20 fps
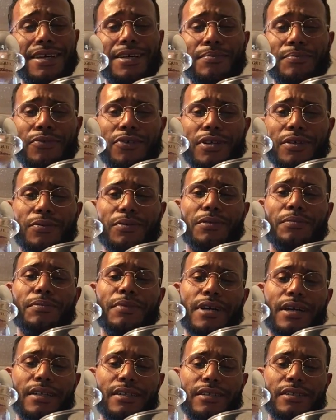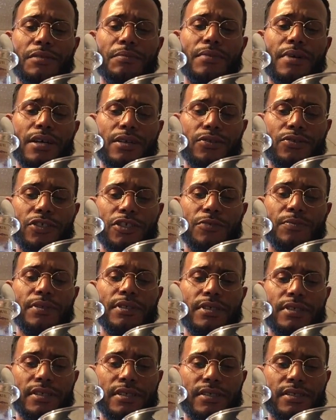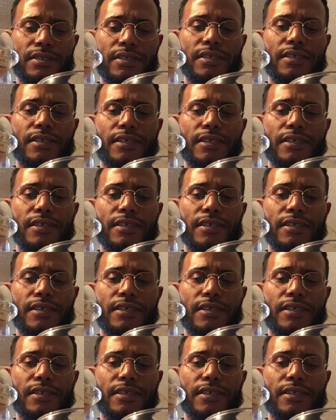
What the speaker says: I probably wouldn't buy another bottle just because.